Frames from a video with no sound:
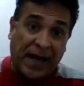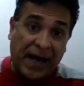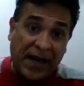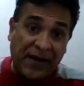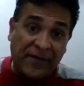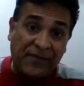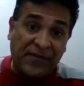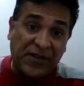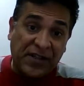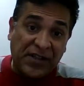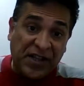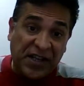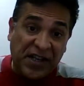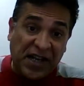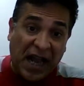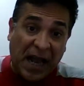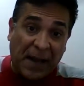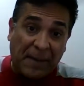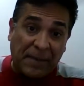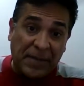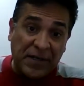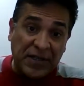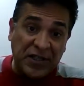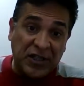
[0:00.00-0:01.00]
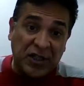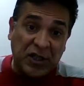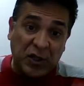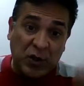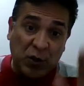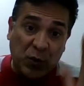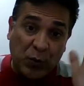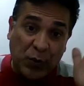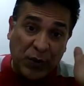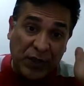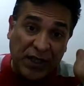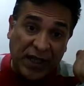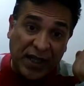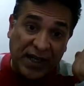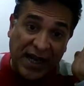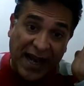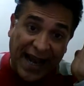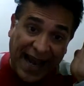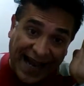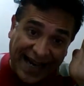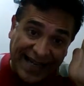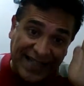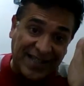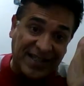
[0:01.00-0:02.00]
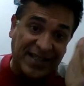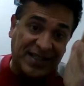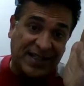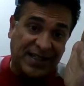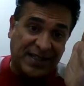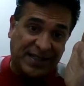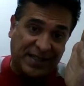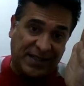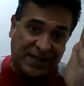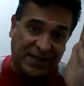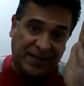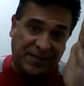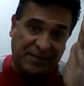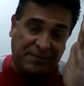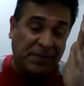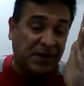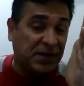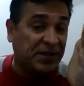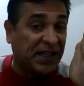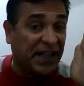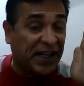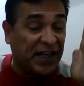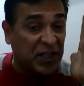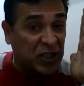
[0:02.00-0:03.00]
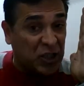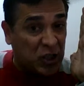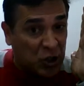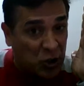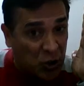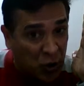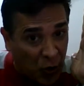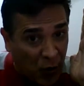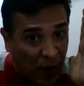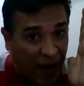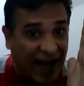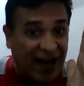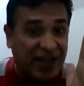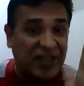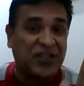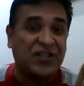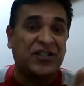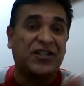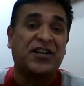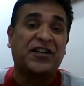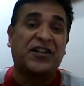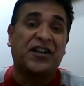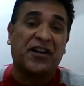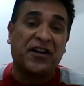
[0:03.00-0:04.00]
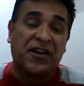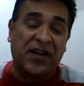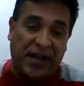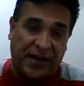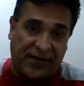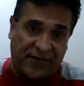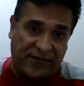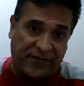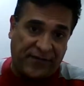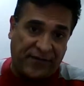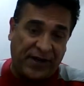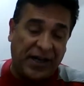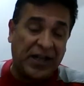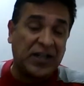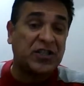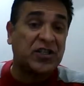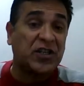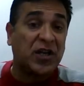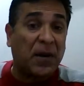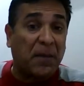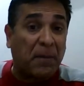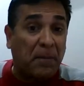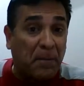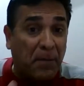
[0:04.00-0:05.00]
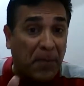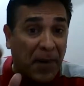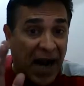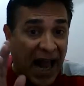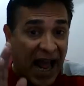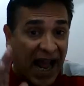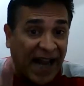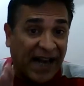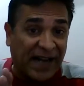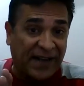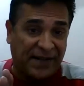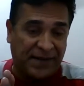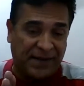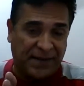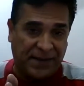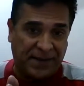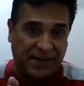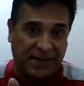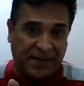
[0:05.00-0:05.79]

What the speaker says: Everything happens with an accident, but there is no accident in life. It's a plan.